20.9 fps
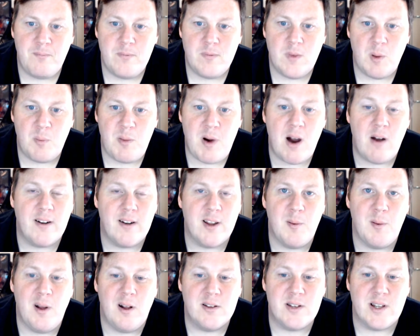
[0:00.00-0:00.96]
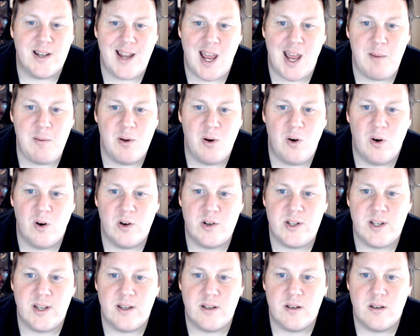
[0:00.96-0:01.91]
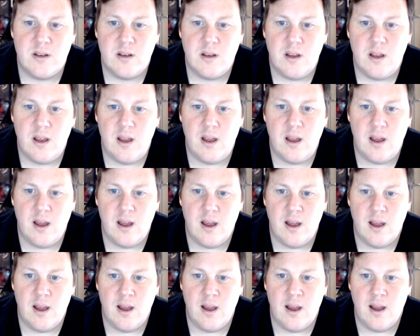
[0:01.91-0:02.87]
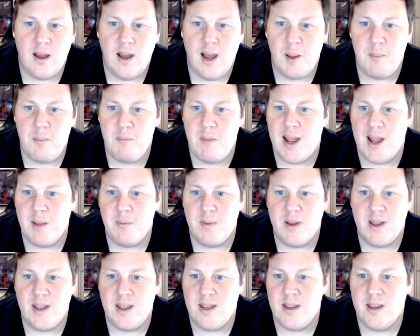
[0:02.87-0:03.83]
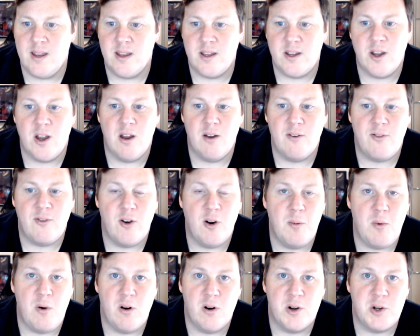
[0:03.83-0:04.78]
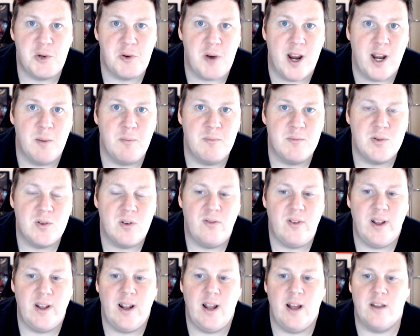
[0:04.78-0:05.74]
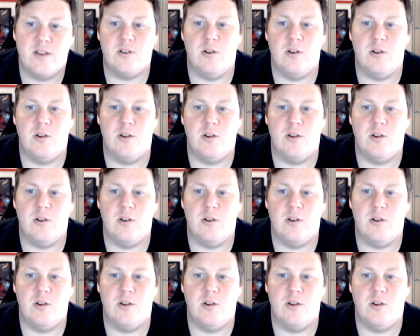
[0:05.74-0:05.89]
apparently you'll be able to name your horses and maybe care for them or train them, stuff like that.